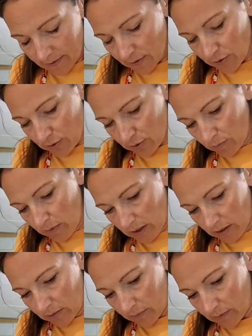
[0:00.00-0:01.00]
You know
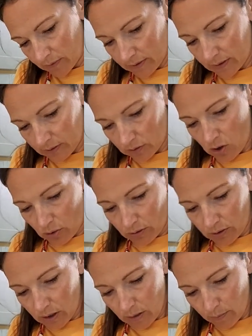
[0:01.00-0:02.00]
me, if it says
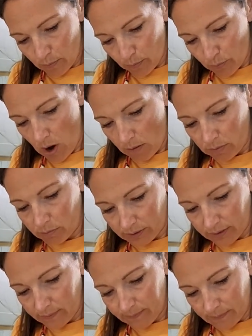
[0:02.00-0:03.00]
garlic, I'm
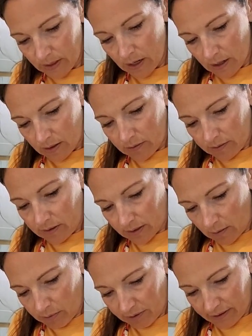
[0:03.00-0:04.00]
probably
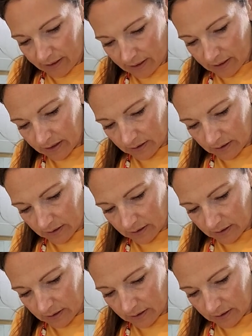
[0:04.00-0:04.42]
doubling it.